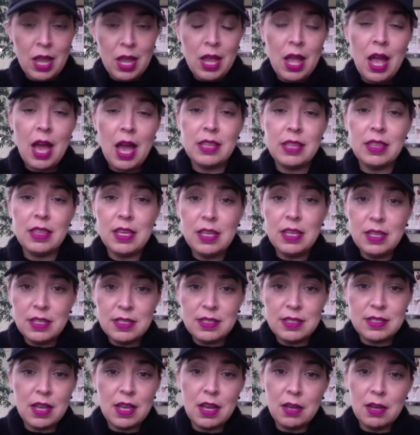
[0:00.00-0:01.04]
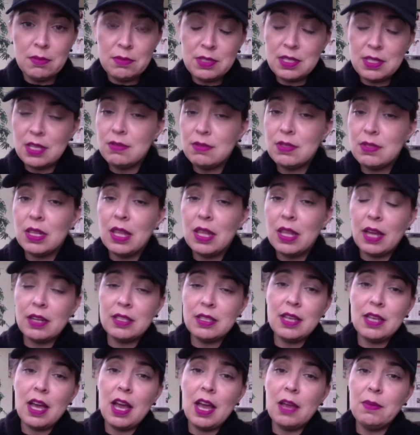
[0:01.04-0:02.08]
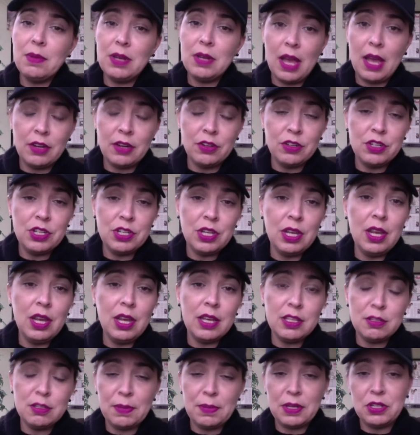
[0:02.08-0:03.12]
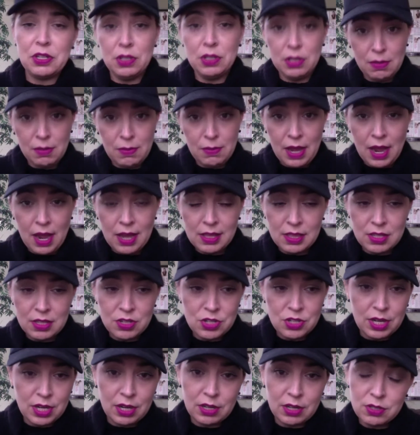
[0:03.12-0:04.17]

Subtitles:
I think it saves a lot of time and energy, especially behind the chair.